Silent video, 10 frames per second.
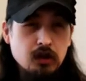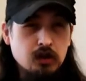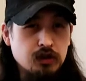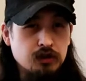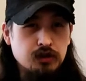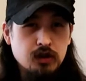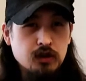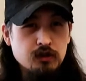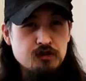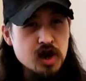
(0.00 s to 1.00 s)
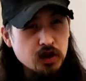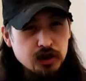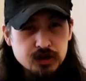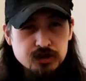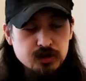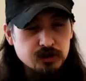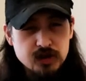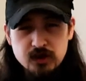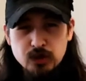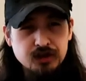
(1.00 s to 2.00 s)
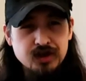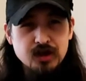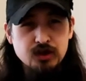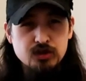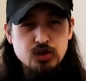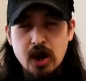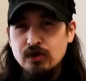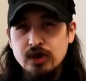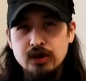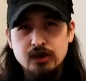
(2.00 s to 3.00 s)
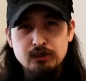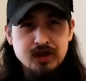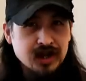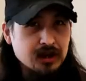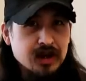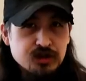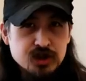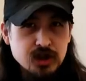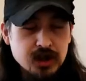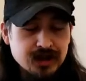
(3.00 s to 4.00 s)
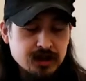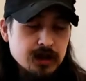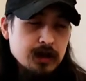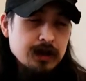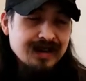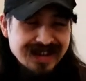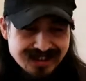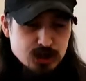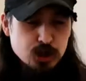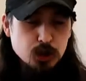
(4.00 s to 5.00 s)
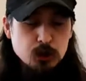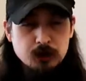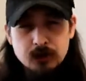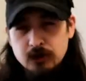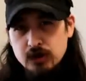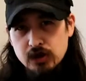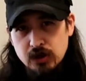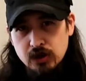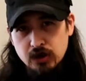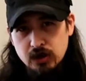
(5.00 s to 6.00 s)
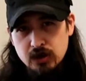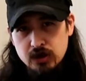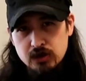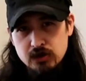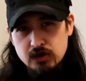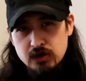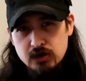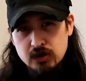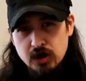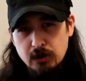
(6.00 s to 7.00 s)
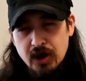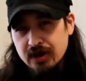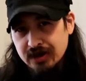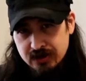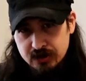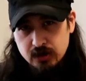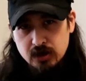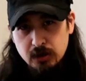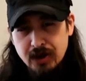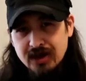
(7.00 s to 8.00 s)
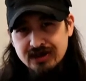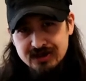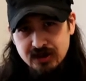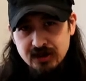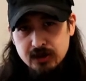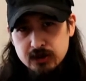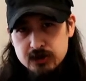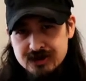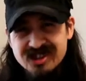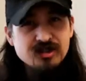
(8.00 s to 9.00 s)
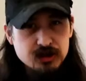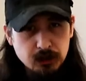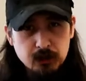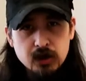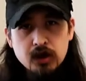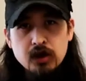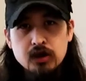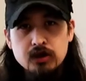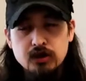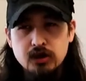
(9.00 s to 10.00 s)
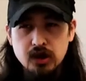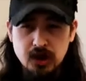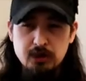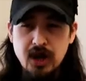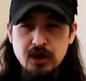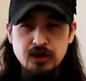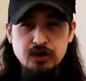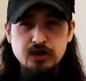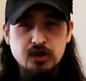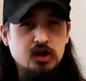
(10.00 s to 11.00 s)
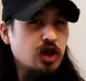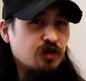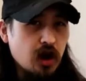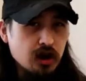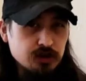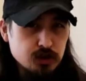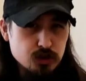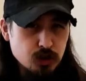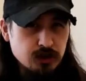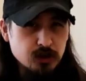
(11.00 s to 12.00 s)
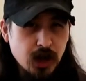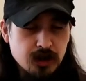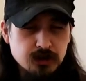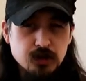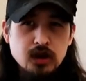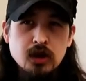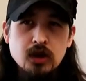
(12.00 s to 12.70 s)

of various of different things, traveling and being initiated into the Kabbalah, Kabbalistic system, the Kabbalah, the Klipoth, the Tree of Life,